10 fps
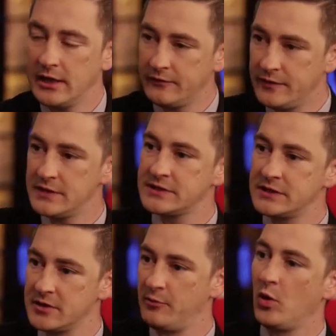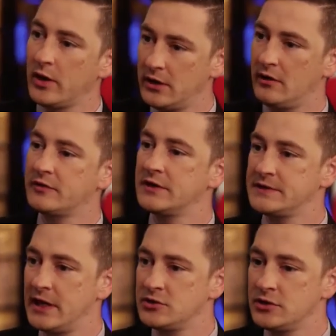If this is a point of
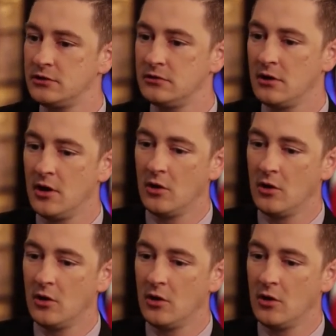contention